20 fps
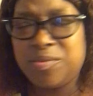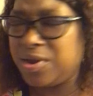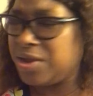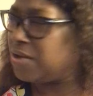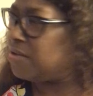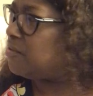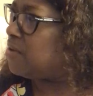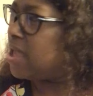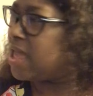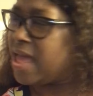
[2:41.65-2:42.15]
When
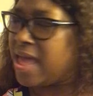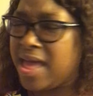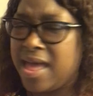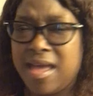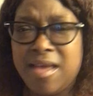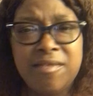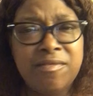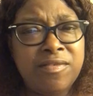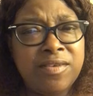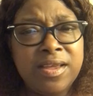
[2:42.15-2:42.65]
you
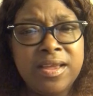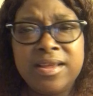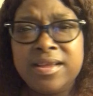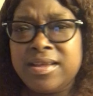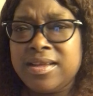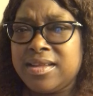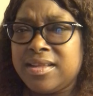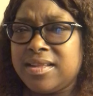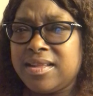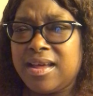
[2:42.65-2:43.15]
have
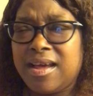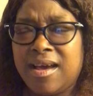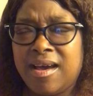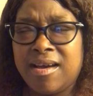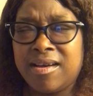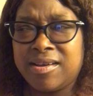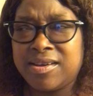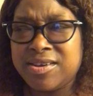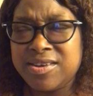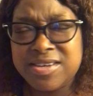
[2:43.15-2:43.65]

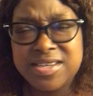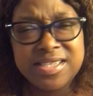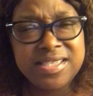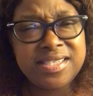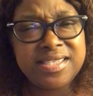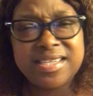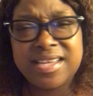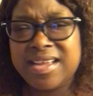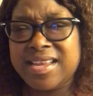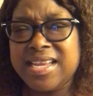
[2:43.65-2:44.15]
a good
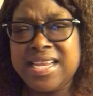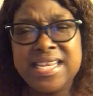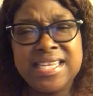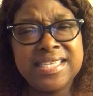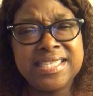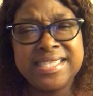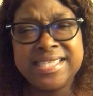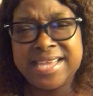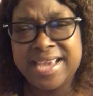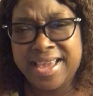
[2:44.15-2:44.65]
sunny
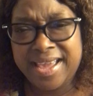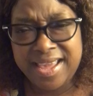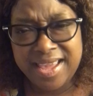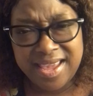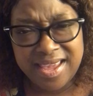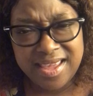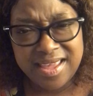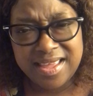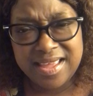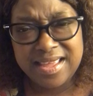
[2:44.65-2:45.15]

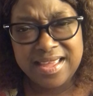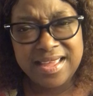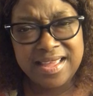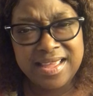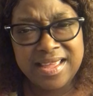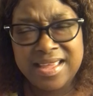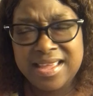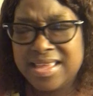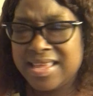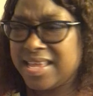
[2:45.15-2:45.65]
day,
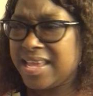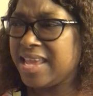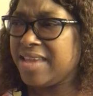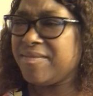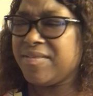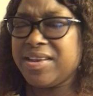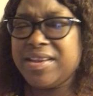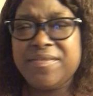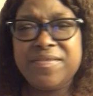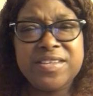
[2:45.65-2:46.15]

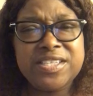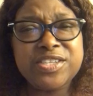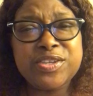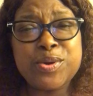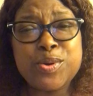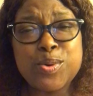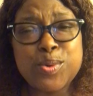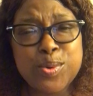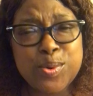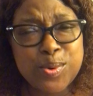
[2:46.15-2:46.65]
even if it's
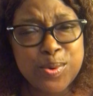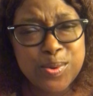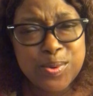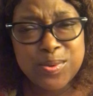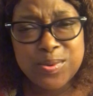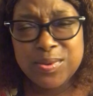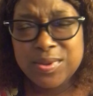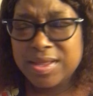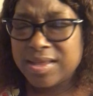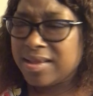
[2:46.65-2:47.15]

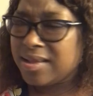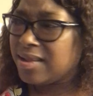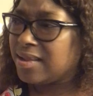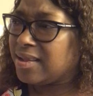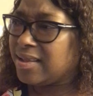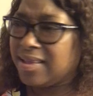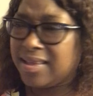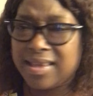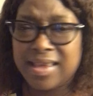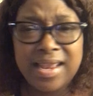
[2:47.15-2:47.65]
cool,
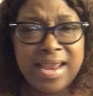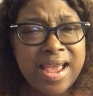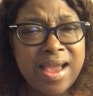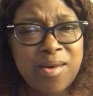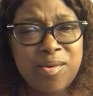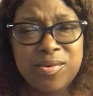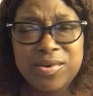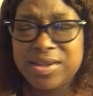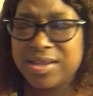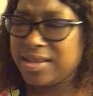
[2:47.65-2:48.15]
get
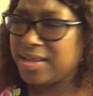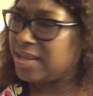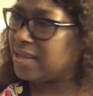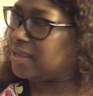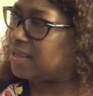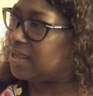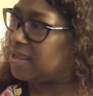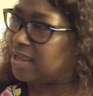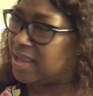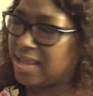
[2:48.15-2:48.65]
out
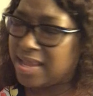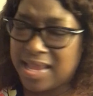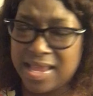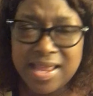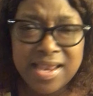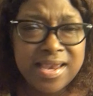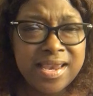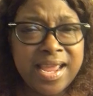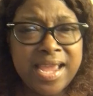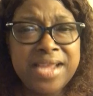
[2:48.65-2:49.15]

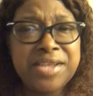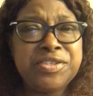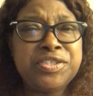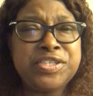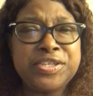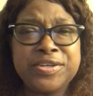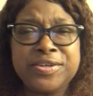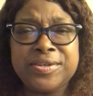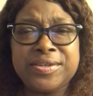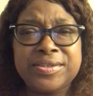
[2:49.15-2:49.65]
in
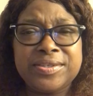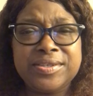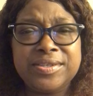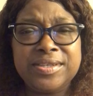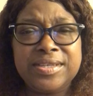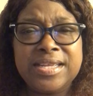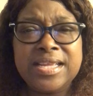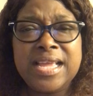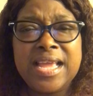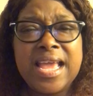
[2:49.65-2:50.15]
nature
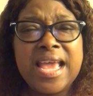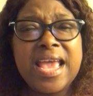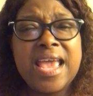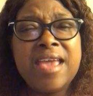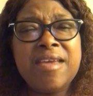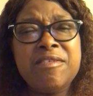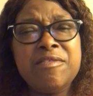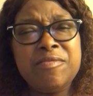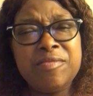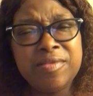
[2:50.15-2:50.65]

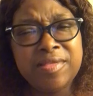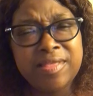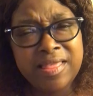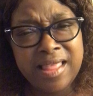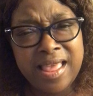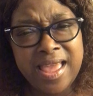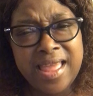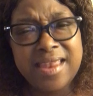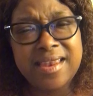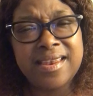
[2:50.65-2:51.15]
and
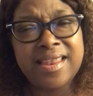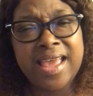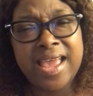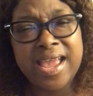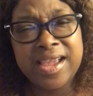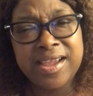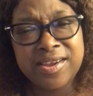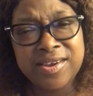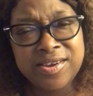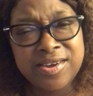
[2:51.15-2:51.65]
let
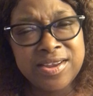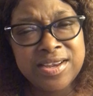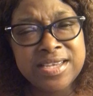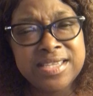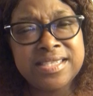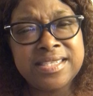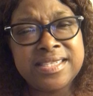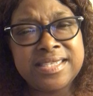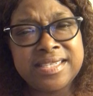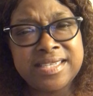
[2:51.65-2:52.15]
that good
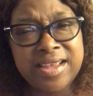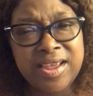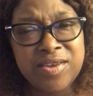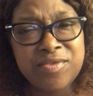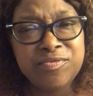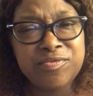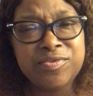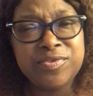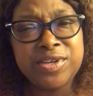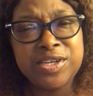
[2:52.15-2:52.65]

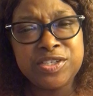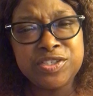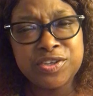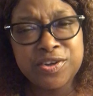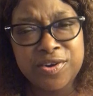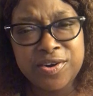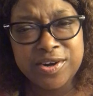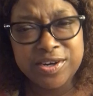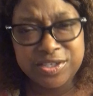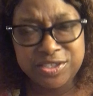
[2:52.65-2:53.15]
sun
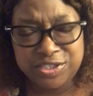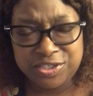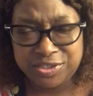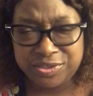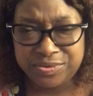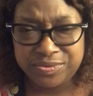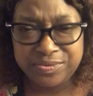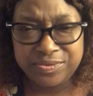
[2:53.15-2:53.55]
recharge you.